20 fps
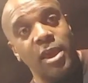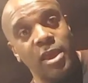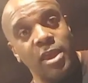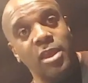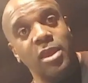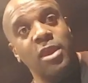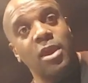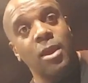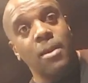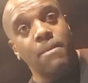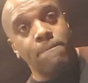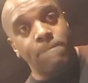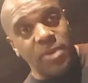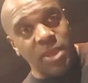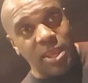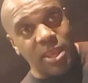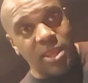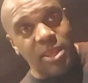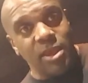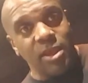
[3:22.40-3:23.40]
a
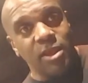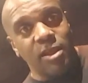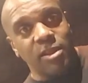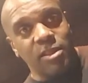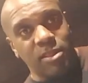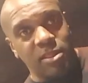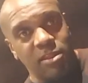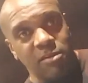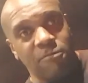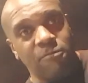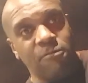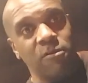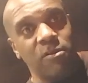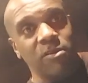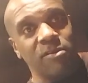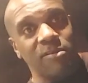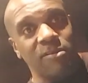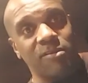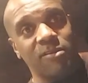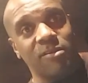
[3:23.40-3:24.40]
big
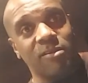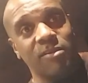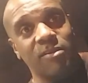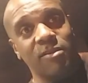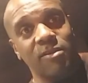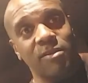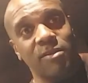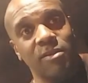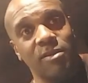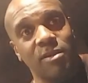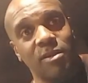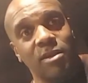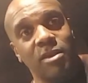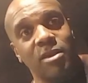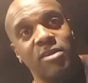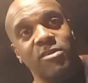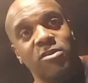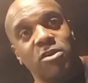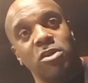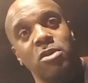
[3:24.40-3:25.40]
difference.
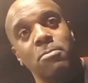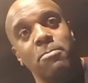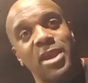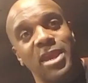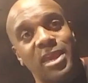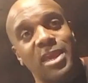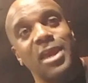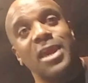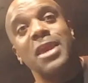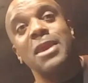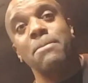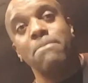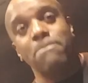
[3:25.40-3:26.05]
It's going to make an